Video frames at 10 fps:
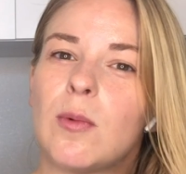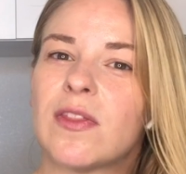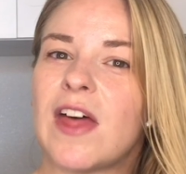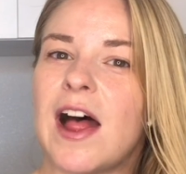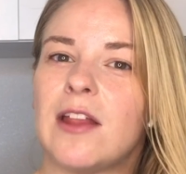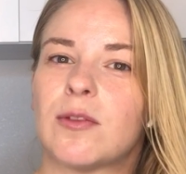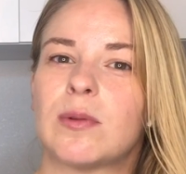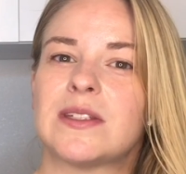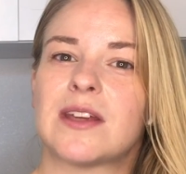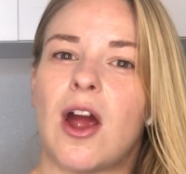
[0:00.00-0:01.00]
what the health
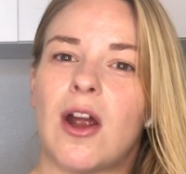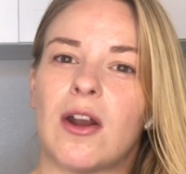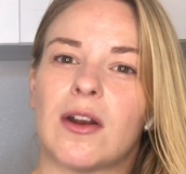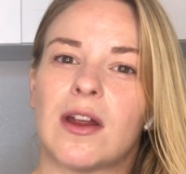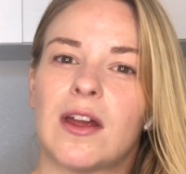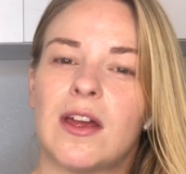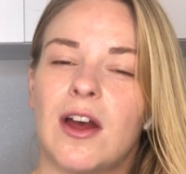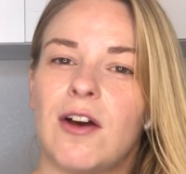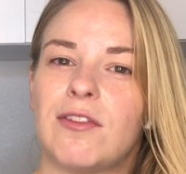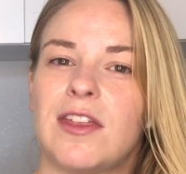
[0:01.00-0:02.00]
risks are
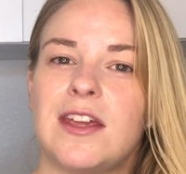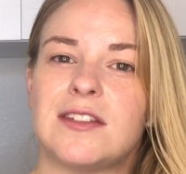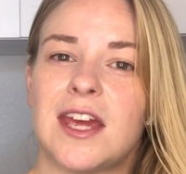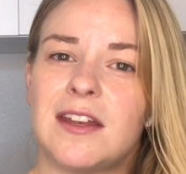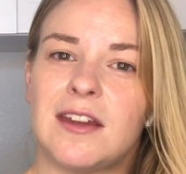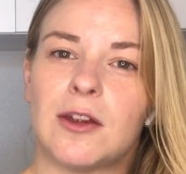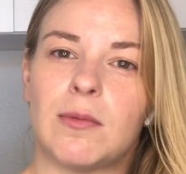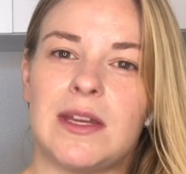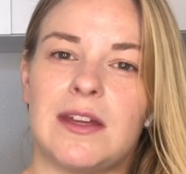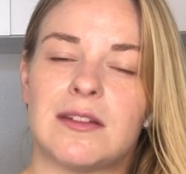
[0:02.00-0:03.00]
of these hidden
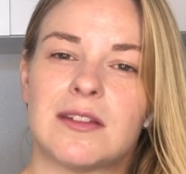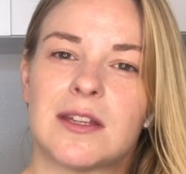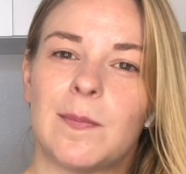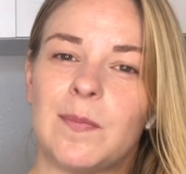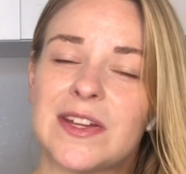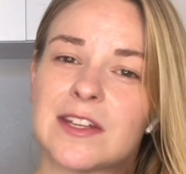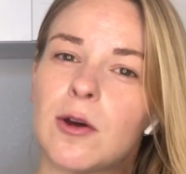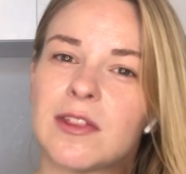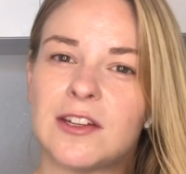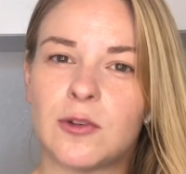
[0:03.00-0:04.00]
ingredients. Let's
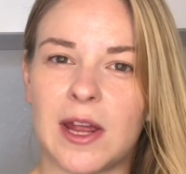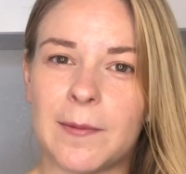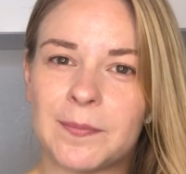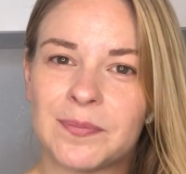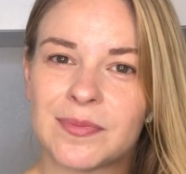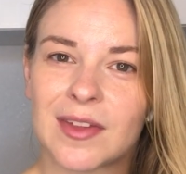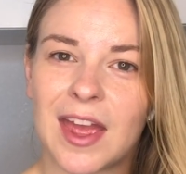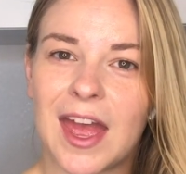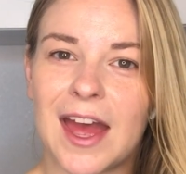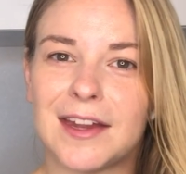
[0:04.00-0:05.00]
go with Andrea,
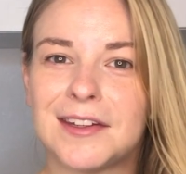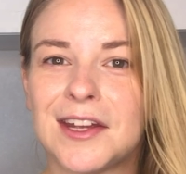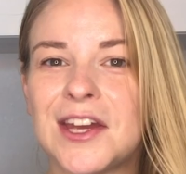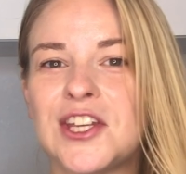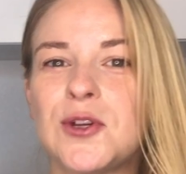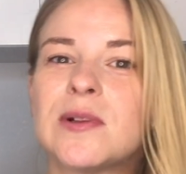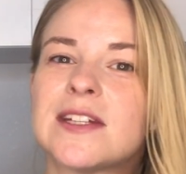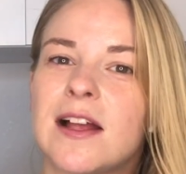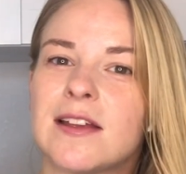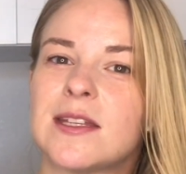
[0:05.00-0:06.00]
and she will
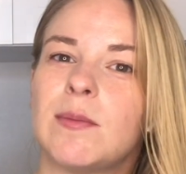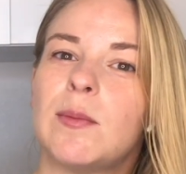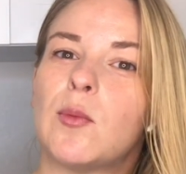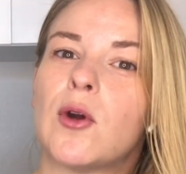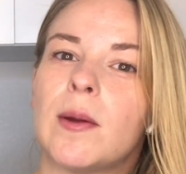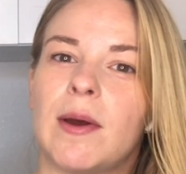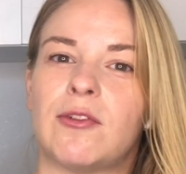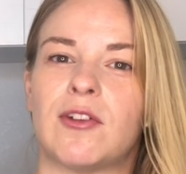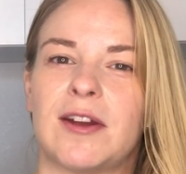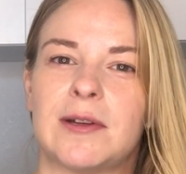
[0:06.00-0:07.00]
tell us a bit more
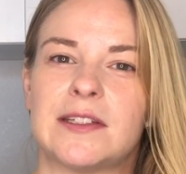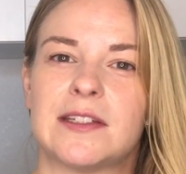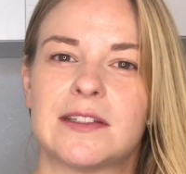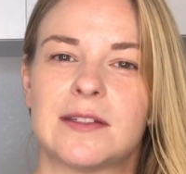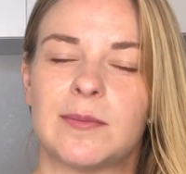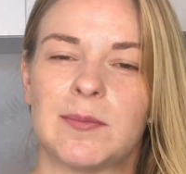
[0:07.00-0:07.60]
about fragrances.